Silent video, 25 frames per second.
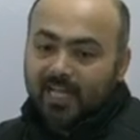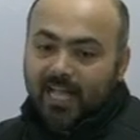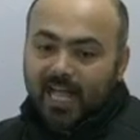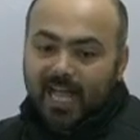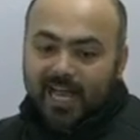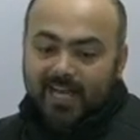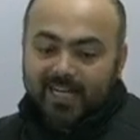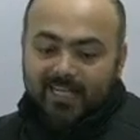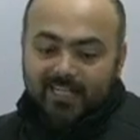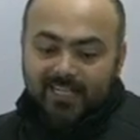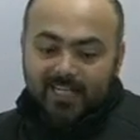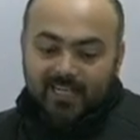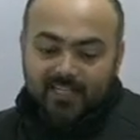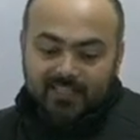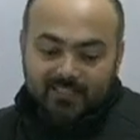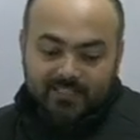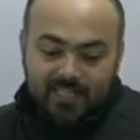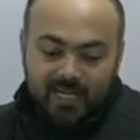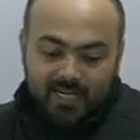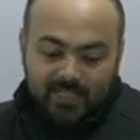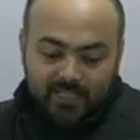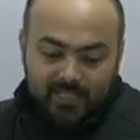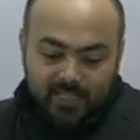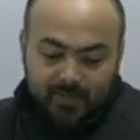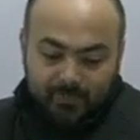ideas
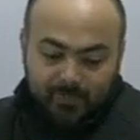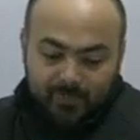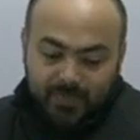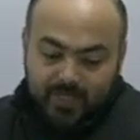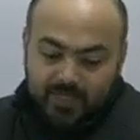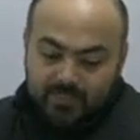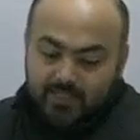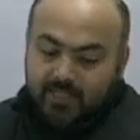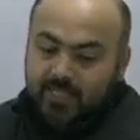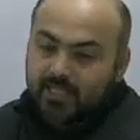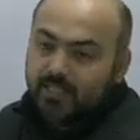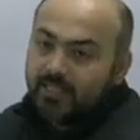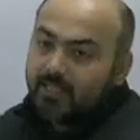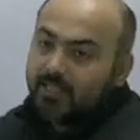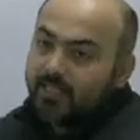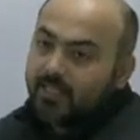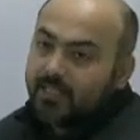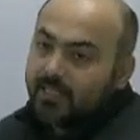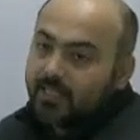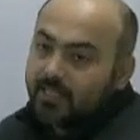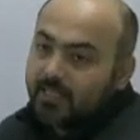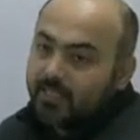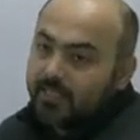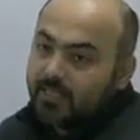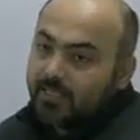that are present
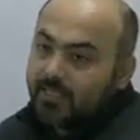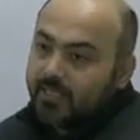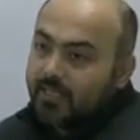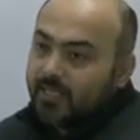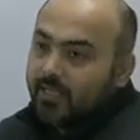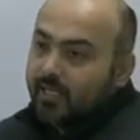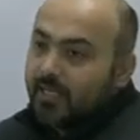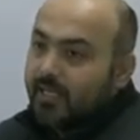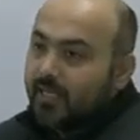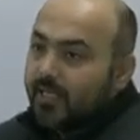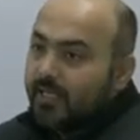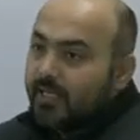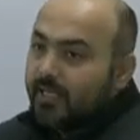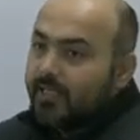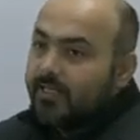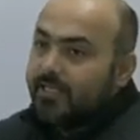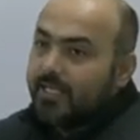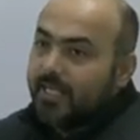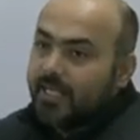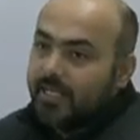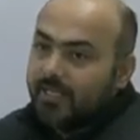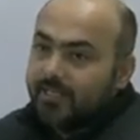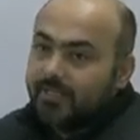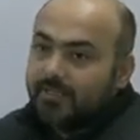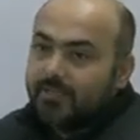
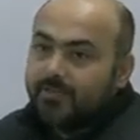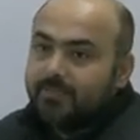there.